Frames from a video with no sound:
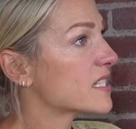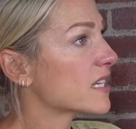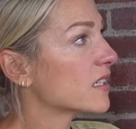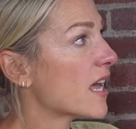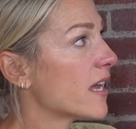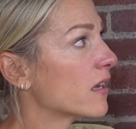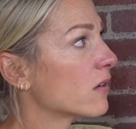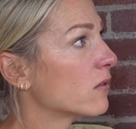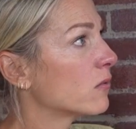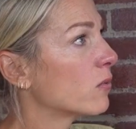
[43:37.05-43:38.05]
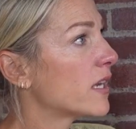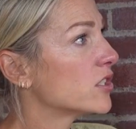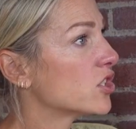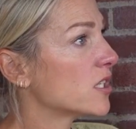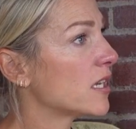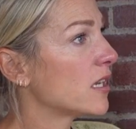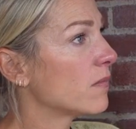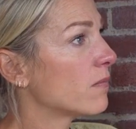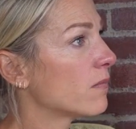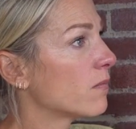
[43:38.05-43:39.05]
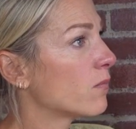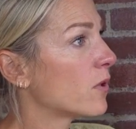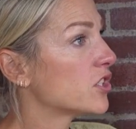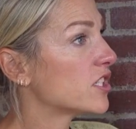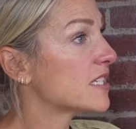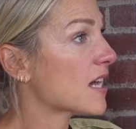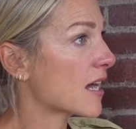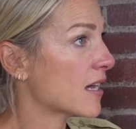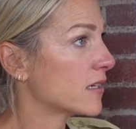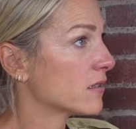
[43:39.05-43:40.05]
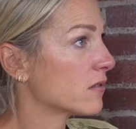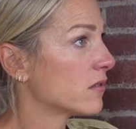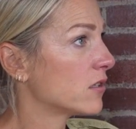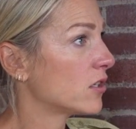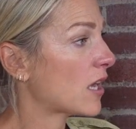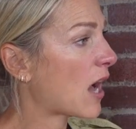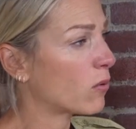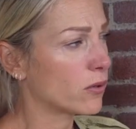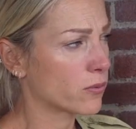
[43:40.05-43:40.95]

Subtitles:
it like when she died? How old were